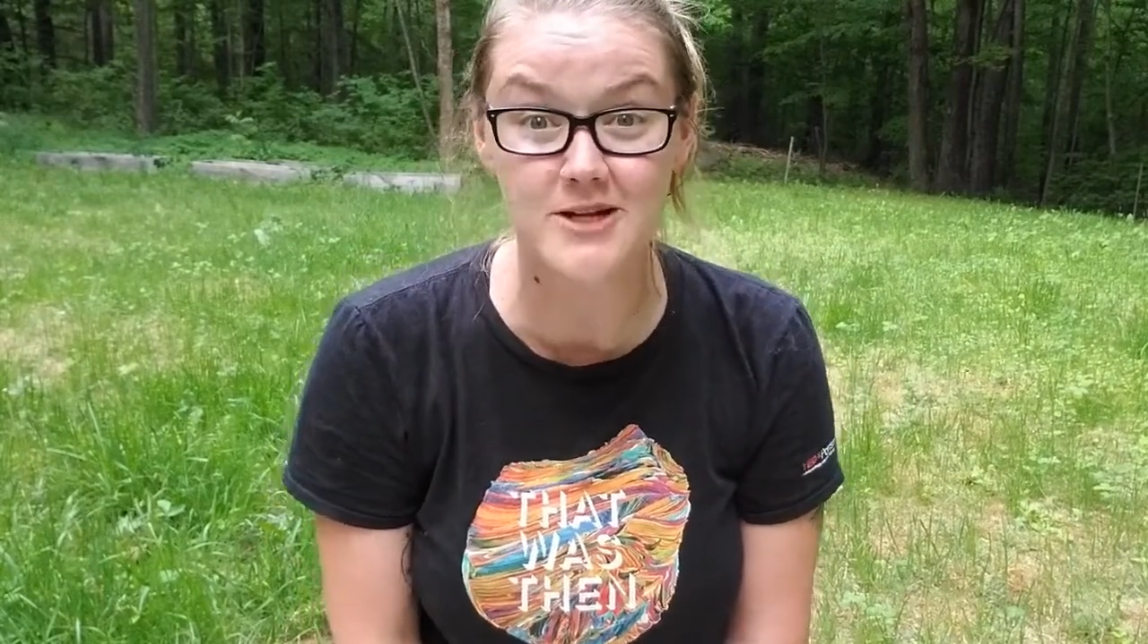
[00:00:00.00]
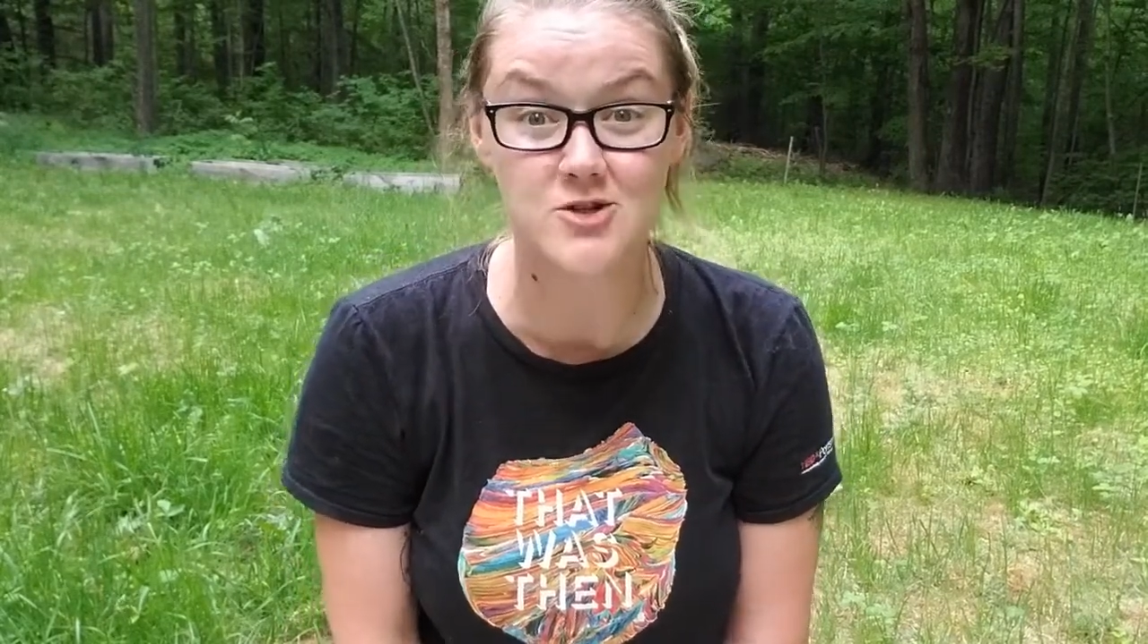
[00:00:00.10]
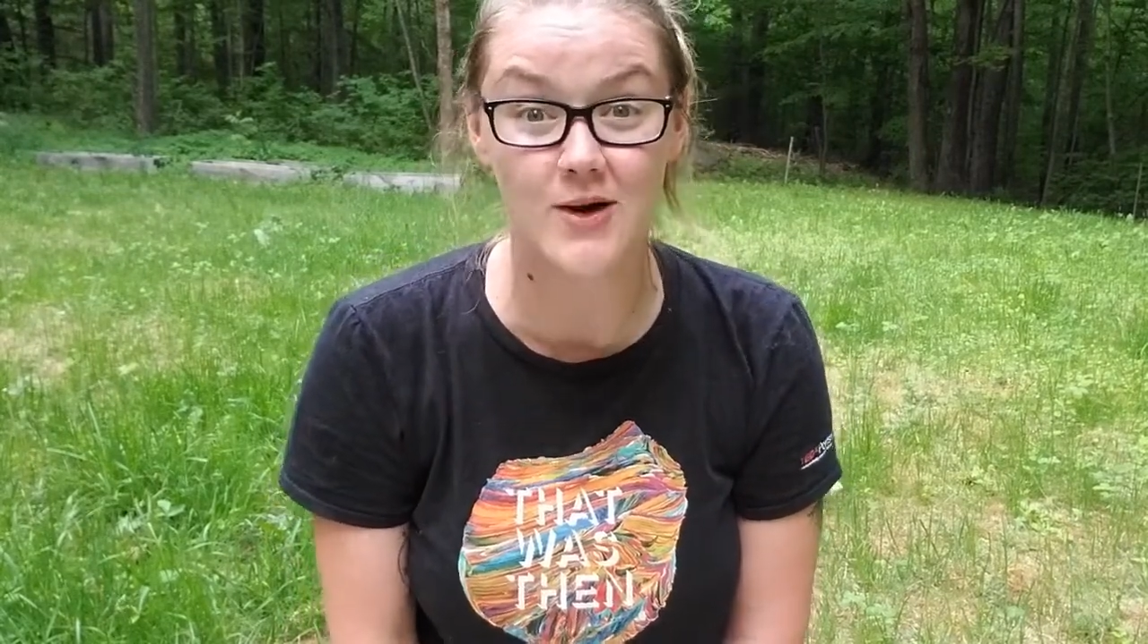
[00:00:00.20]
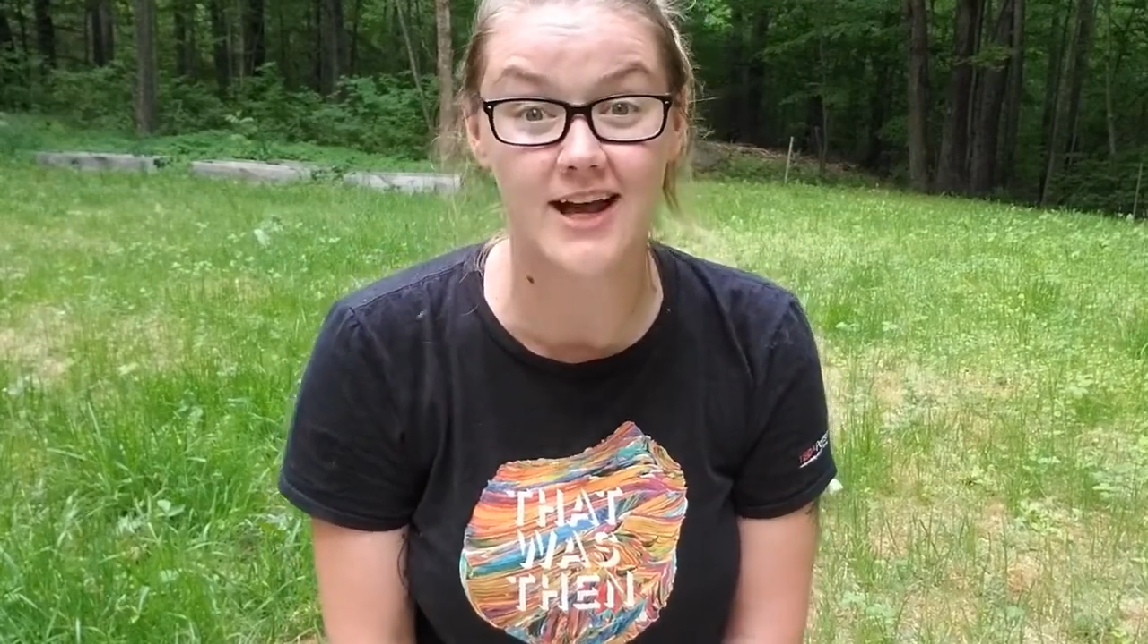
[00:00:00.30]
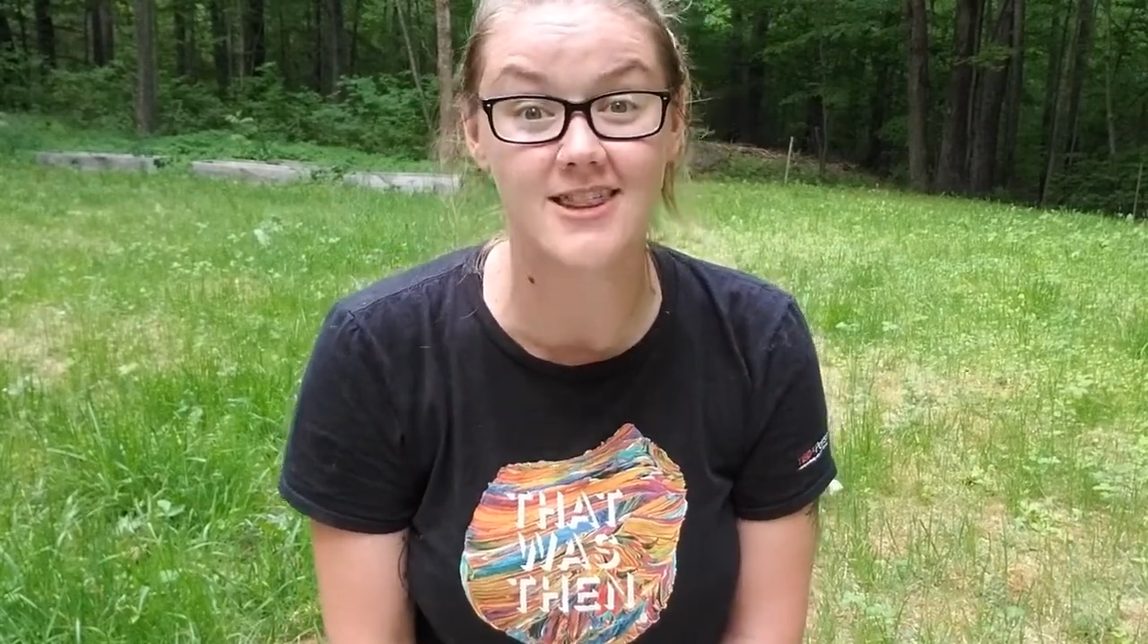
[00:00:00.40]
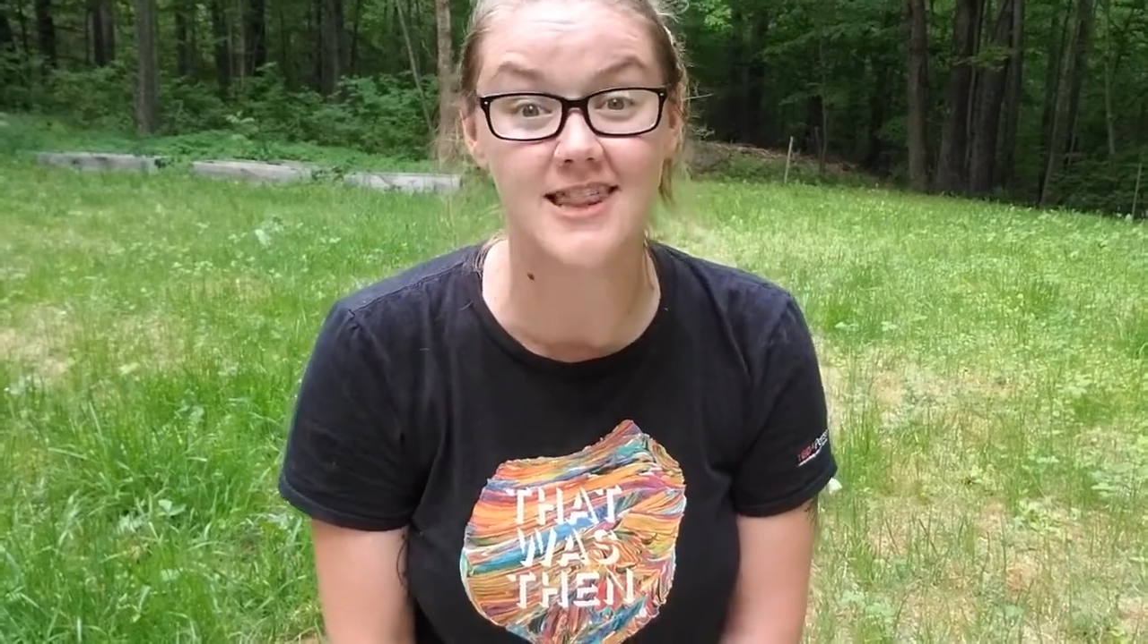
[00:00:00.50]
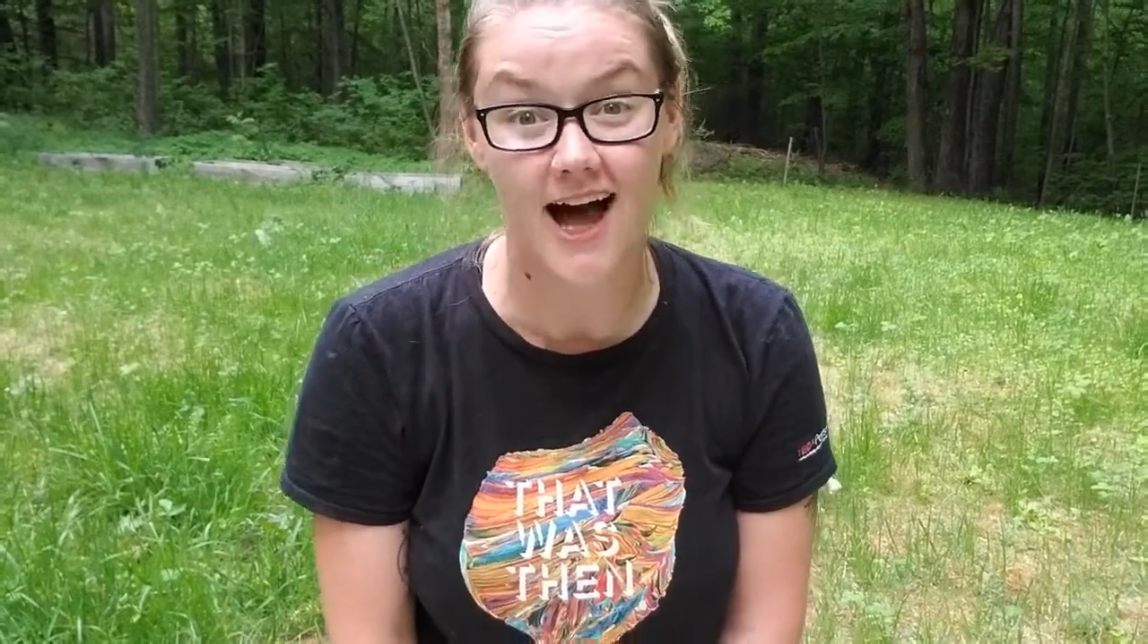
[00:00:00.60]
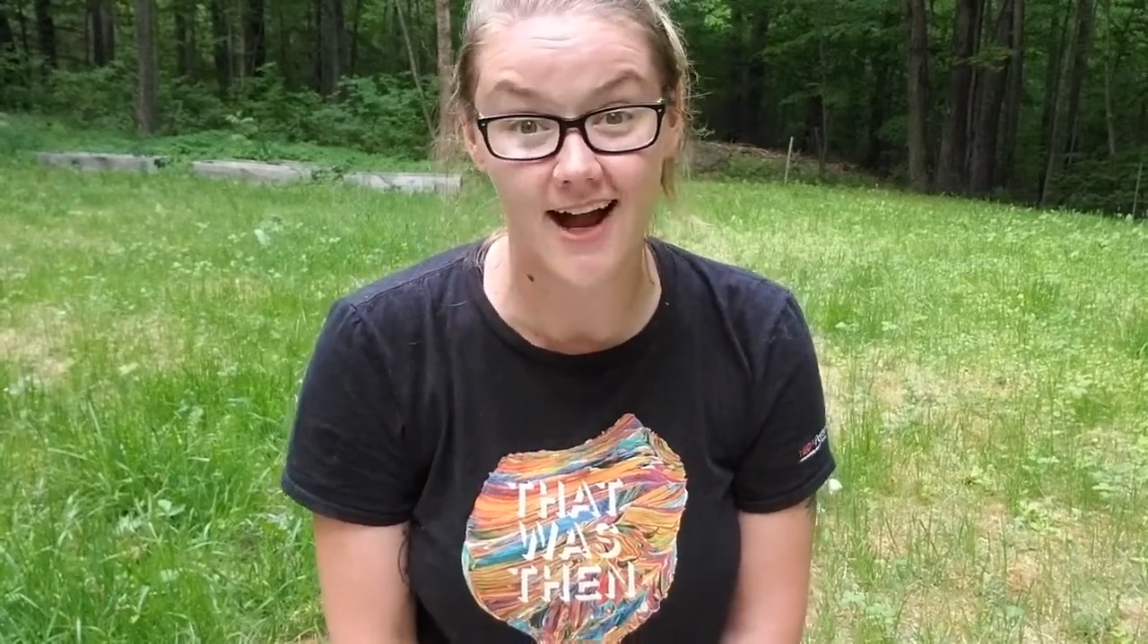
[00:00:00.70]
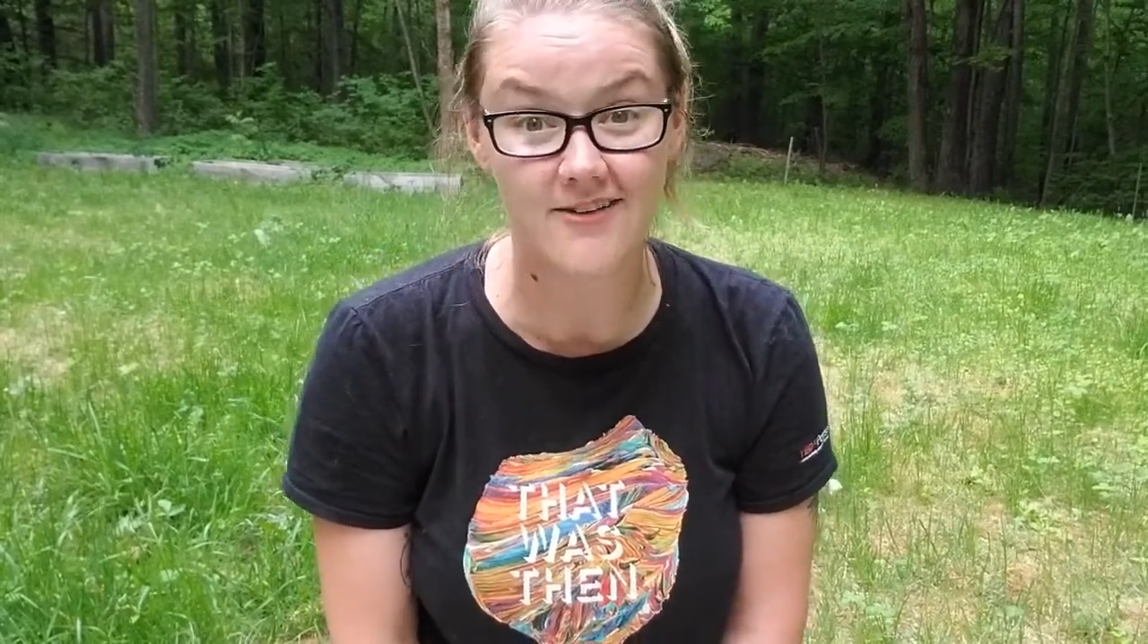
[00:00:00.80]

enjoy a lot